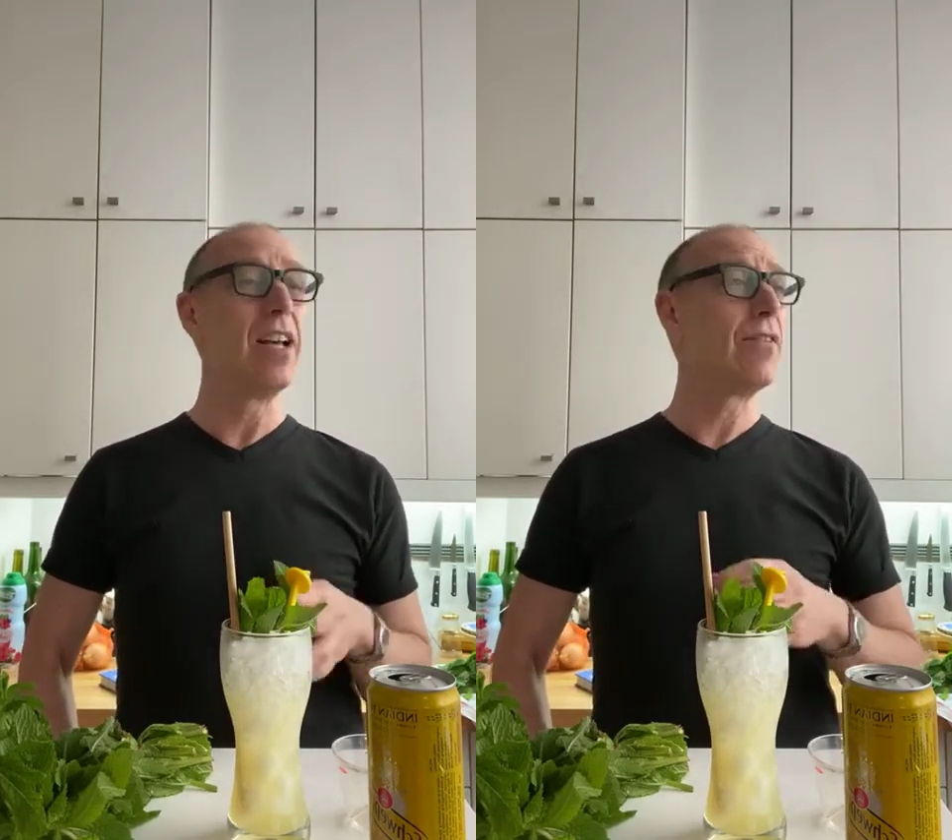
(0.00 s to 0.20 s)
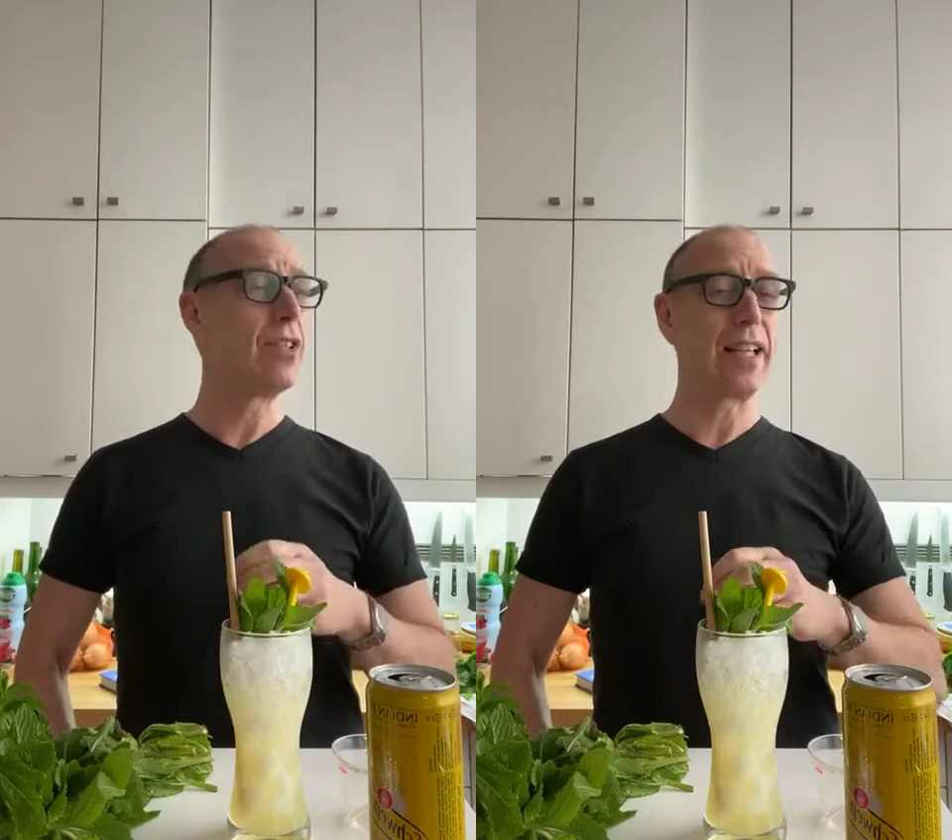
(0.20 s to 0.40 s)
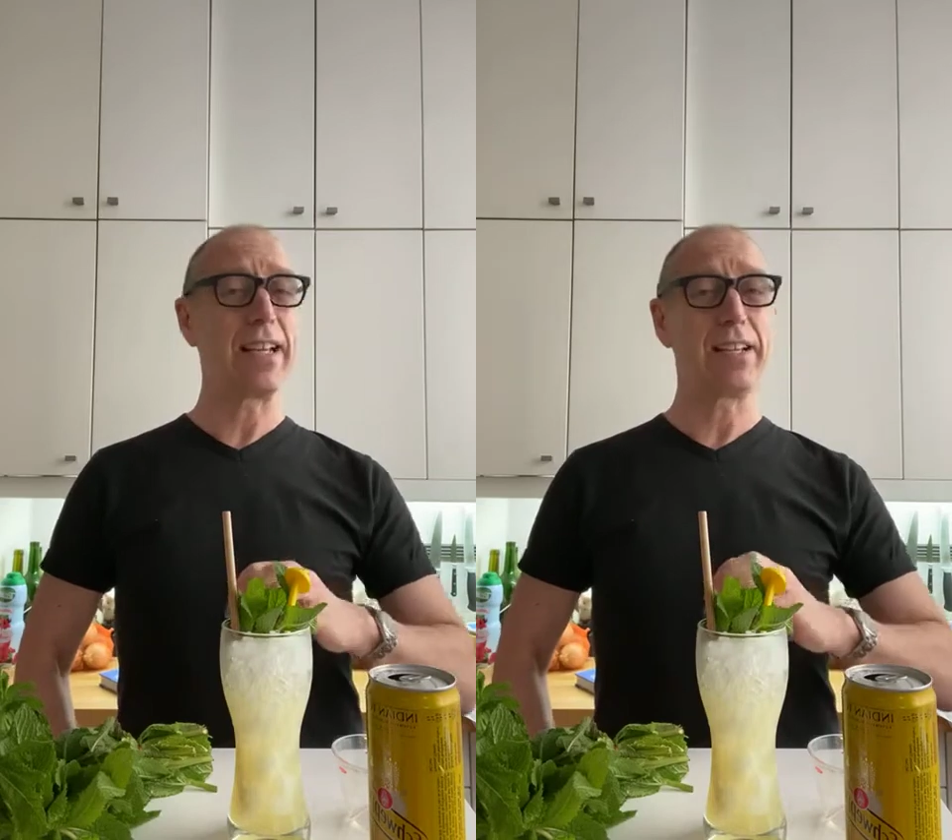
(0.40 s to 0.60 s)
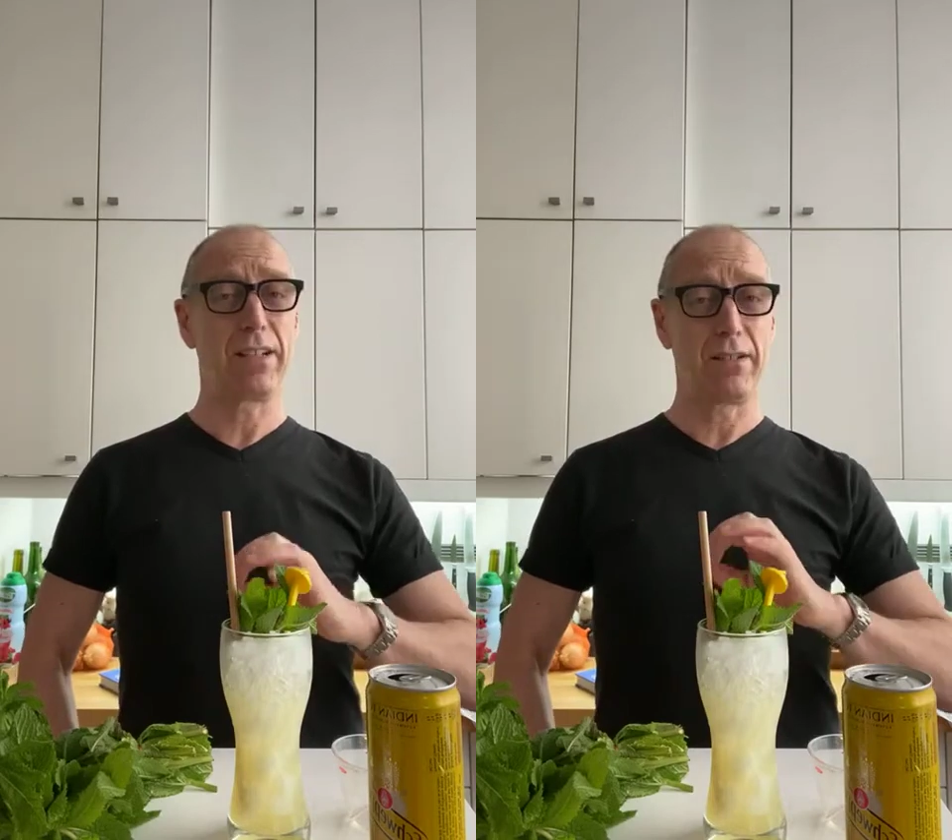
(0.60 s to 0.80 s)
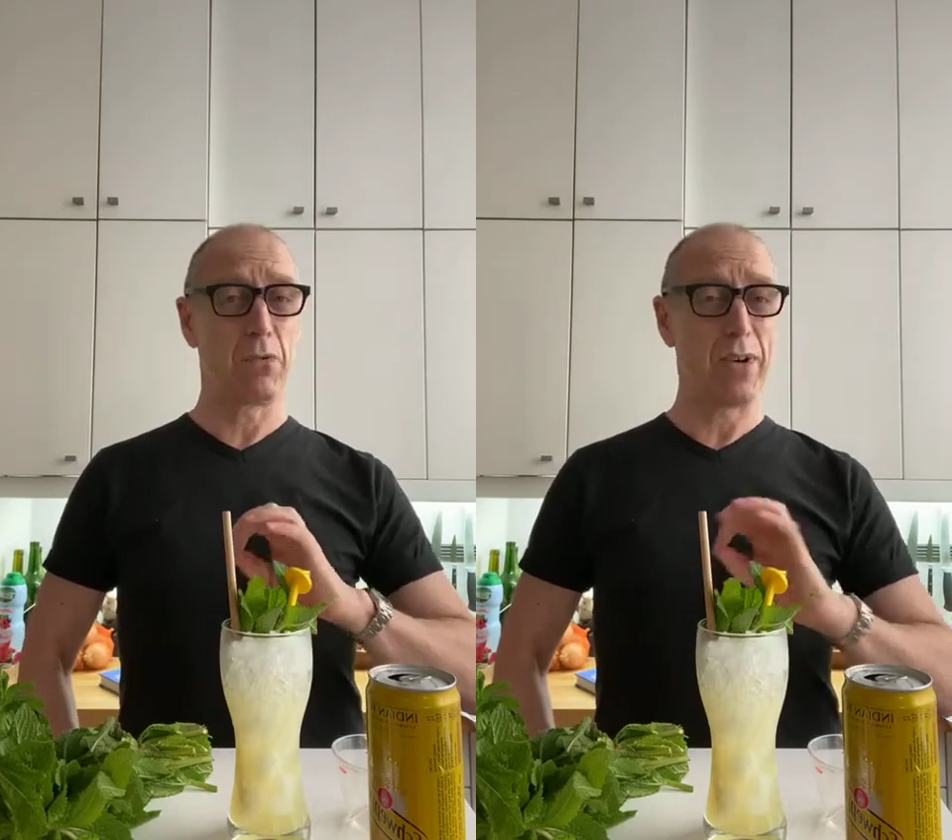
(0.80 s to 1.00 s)
If you like
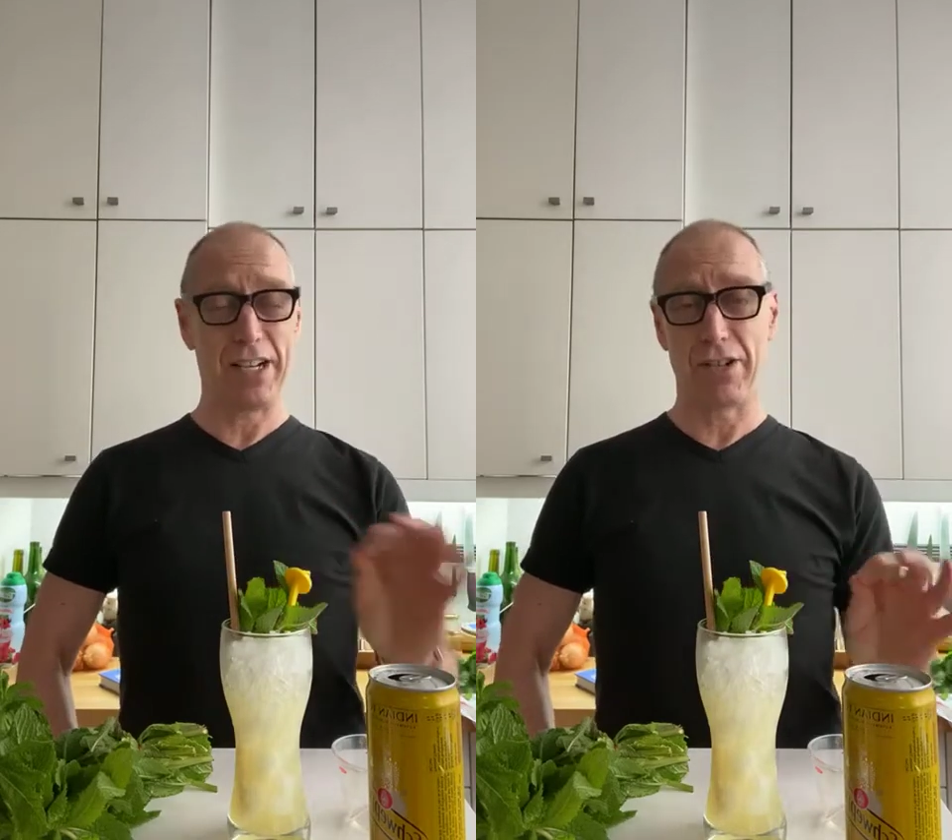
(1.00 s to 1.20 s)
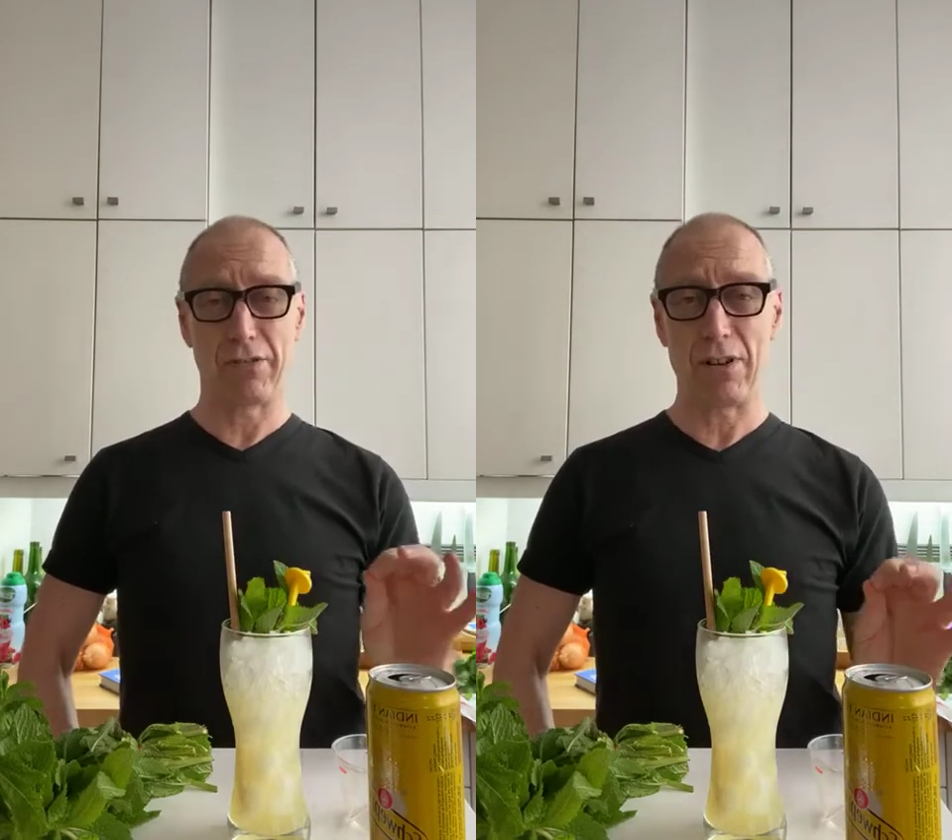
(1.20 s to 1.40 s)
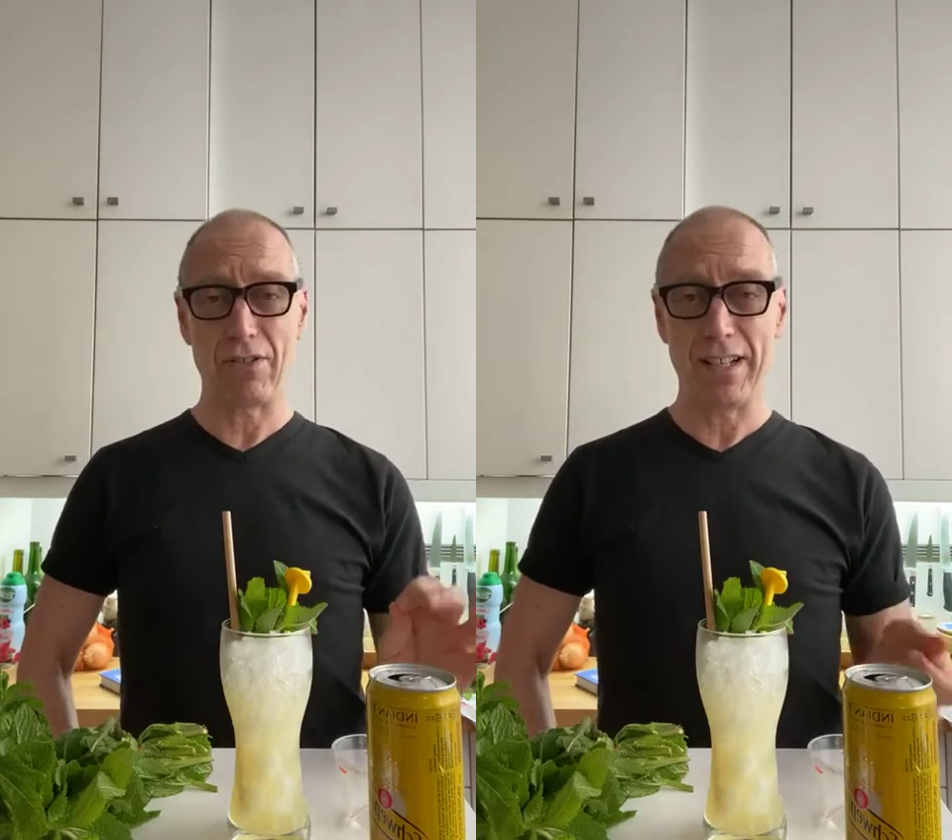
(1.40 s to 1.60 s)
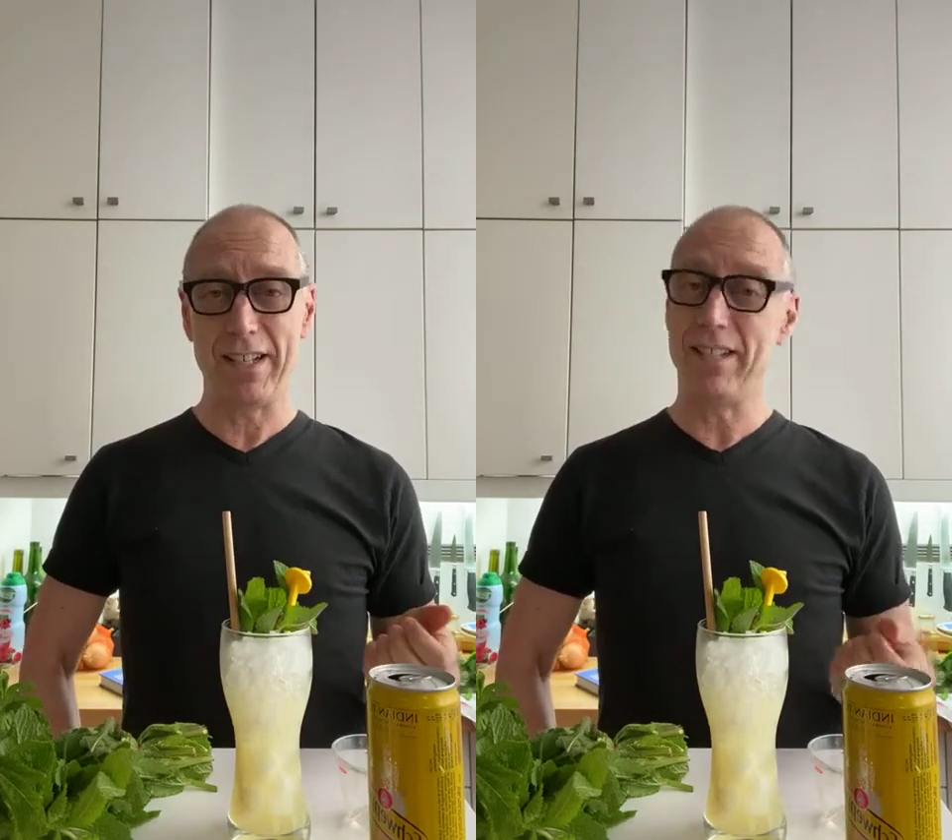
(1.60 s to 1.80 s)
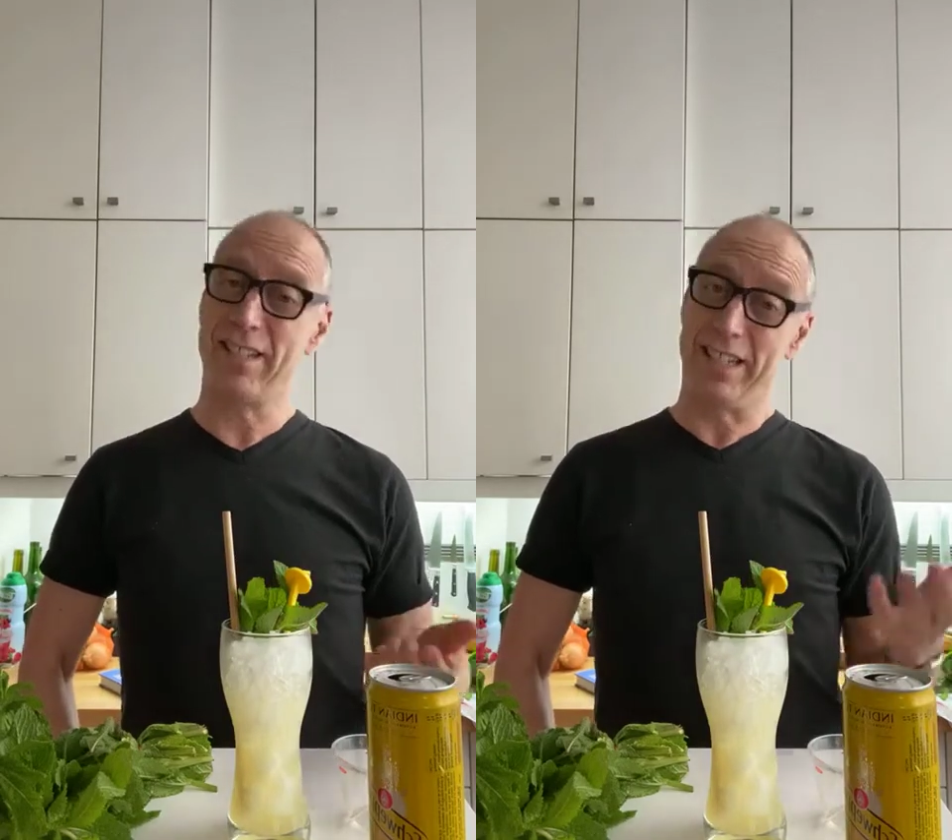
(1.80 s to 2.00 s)
white Negronis,